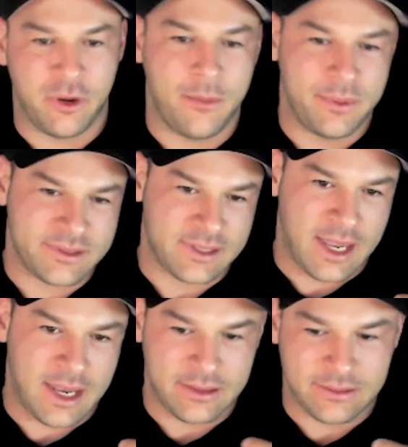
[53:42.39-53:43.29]
purpose
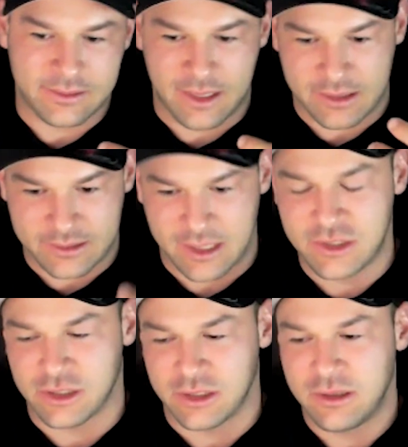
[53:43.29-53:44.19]
and
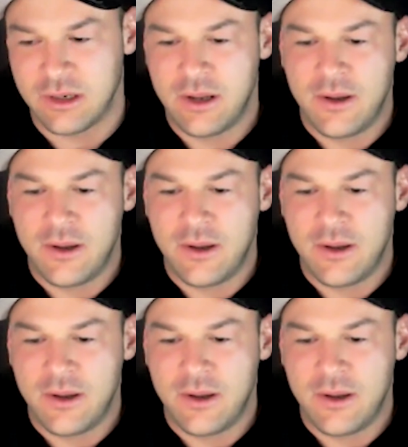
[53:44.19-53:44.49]
intention,